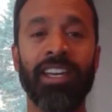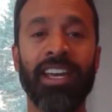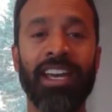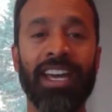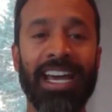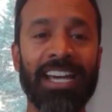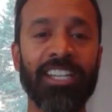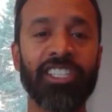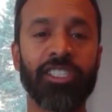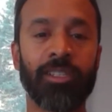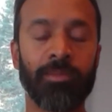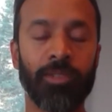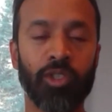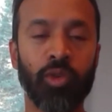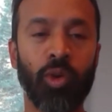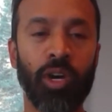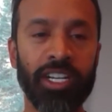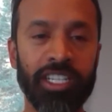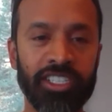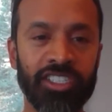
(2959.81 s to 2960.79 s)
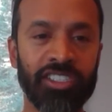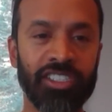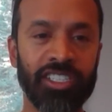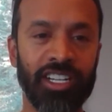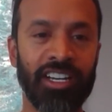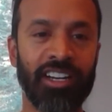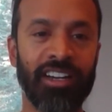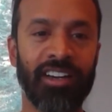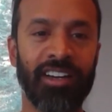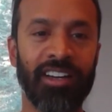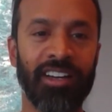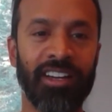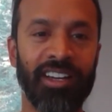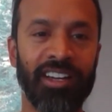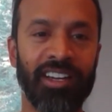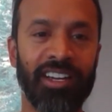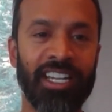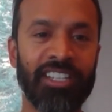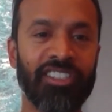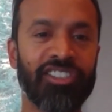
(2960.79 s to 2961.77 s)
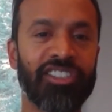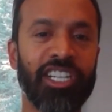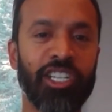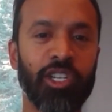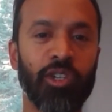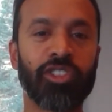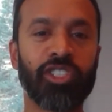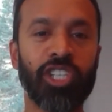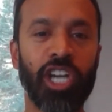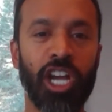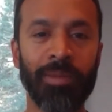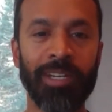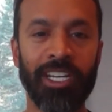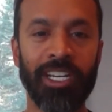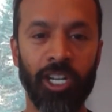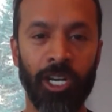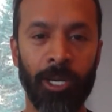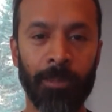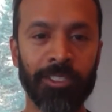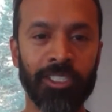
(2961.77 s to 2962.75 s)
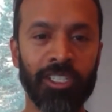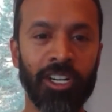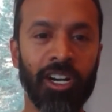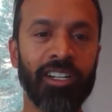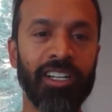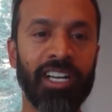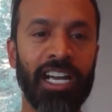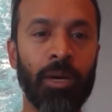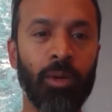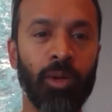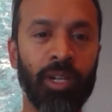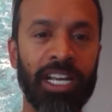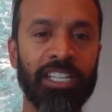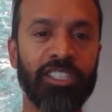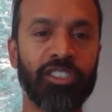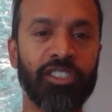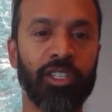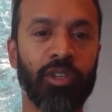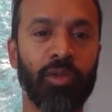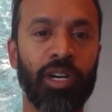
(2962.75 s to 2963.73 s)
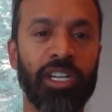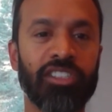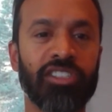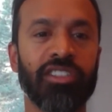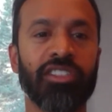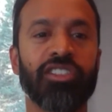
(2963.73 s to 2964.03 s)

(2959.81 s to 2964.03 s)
ask them twice and say you saw me at Upstart, I will answer the question.